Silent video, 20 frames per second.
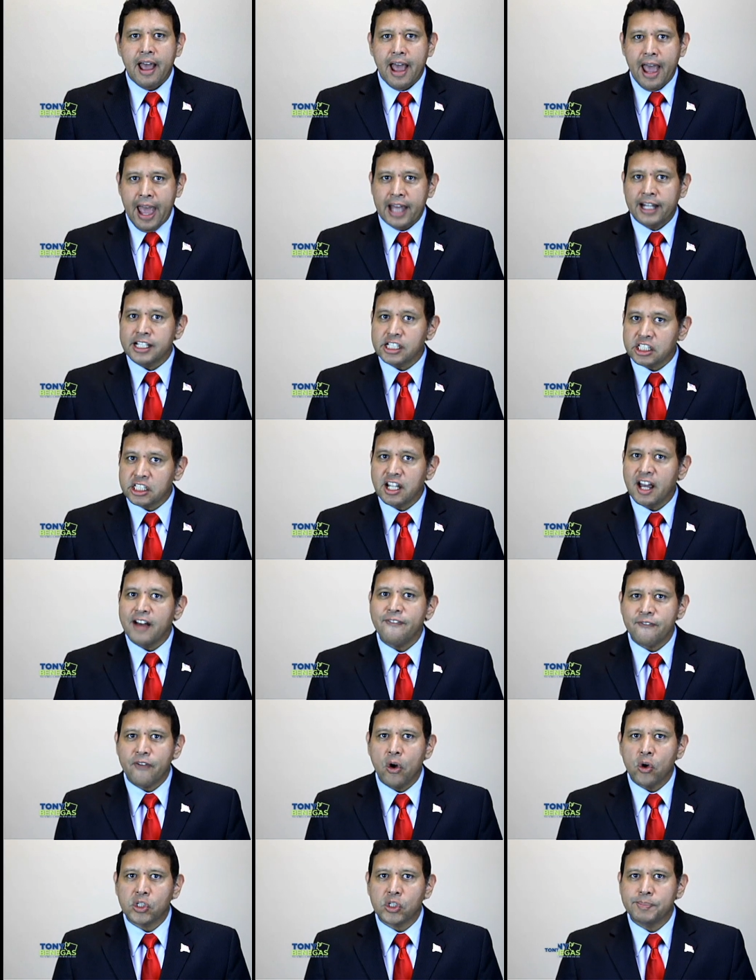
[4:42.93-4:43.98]
And it's tough,
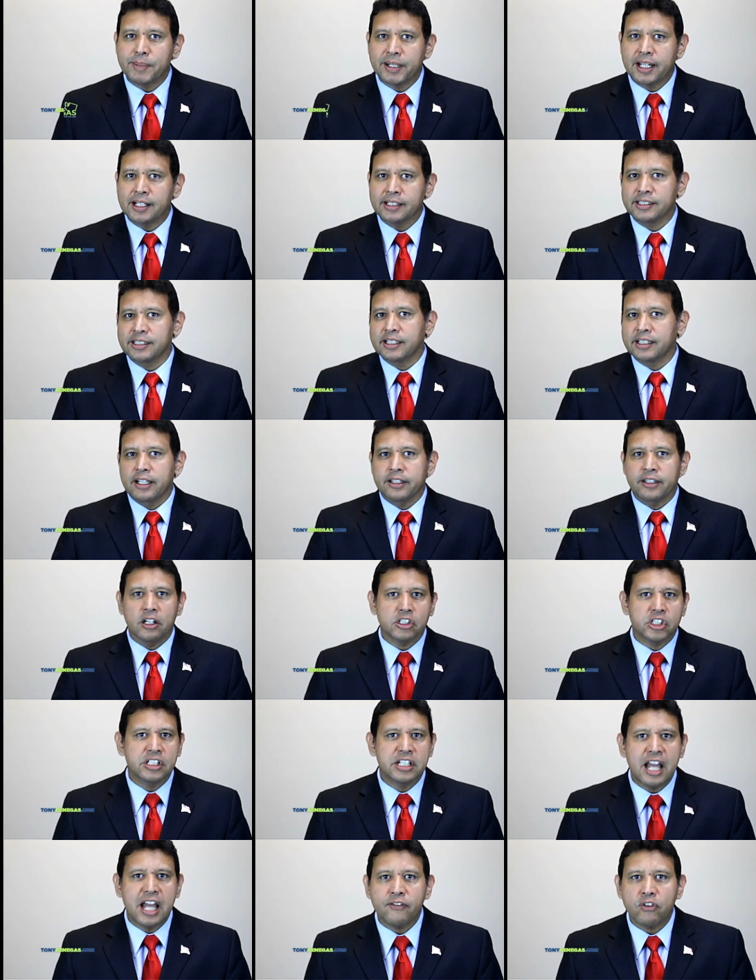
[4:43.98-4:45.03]
folks, because there's
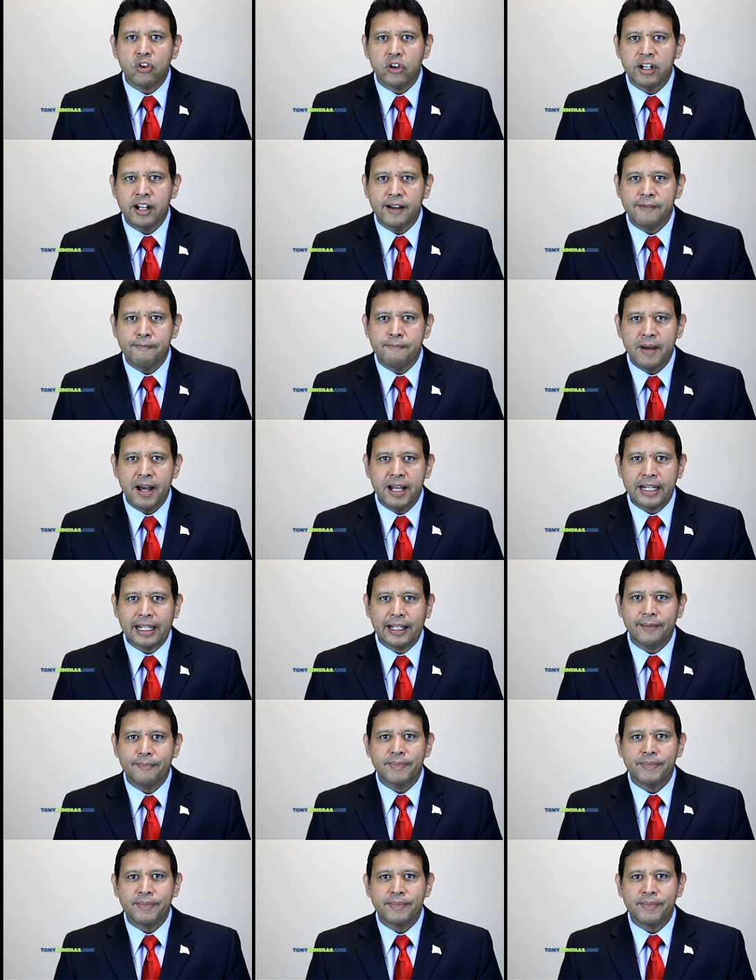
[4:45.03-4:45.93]
never enough money.